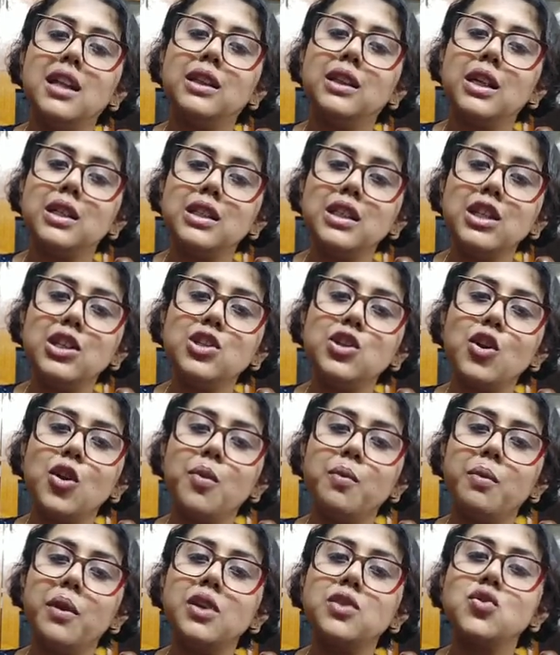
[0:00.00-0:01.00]
the teacher
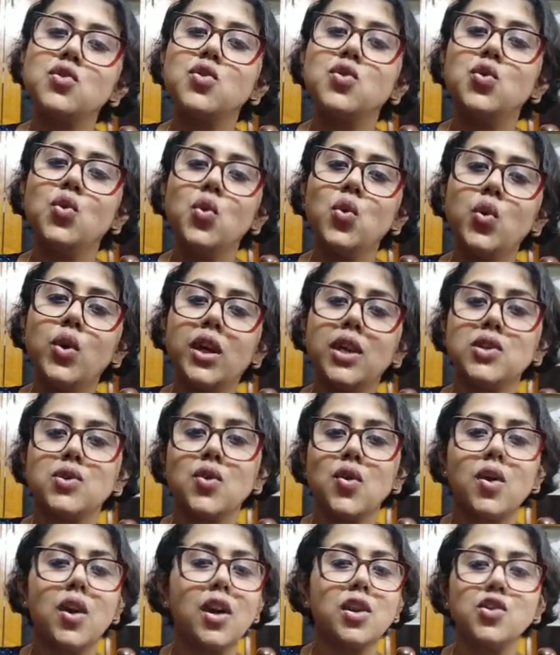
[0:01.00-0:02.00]
must do his
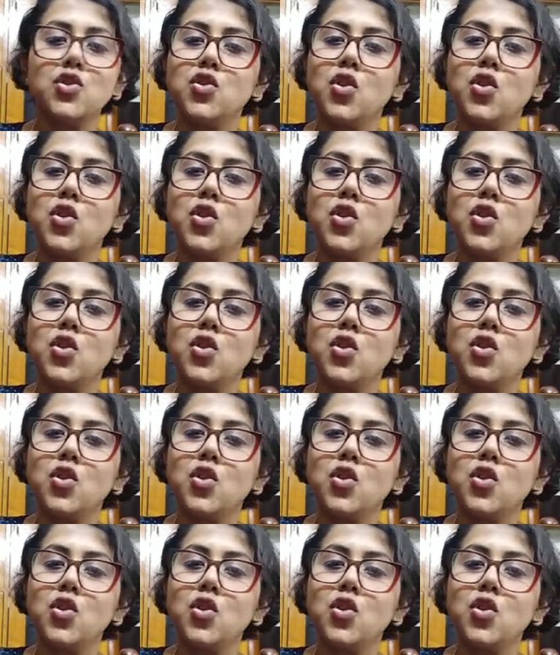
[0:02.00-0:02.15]
or her